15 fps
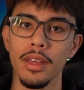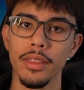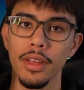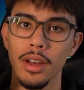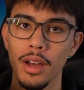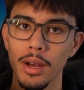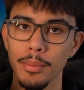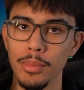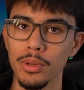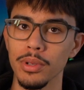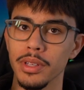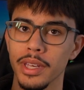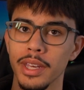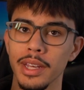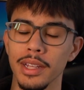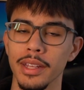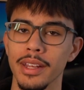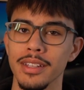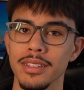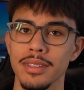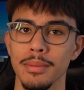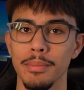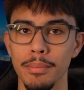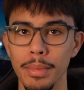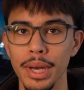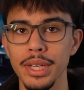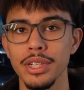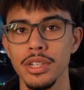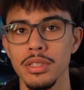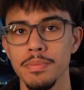the humble kit lens
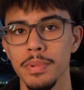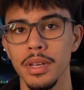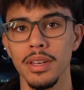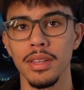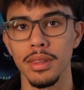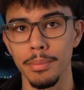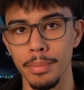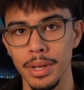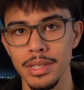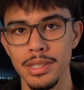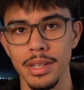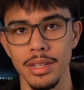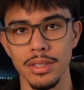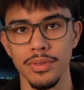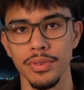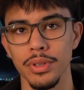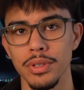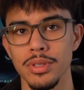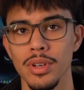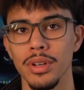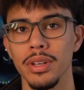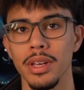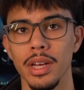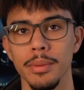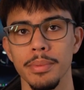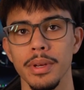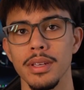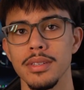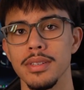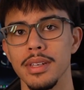may just be the best lens for your Sony
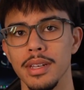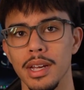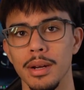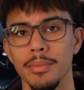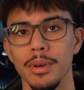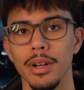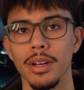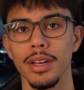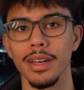APS-C camera,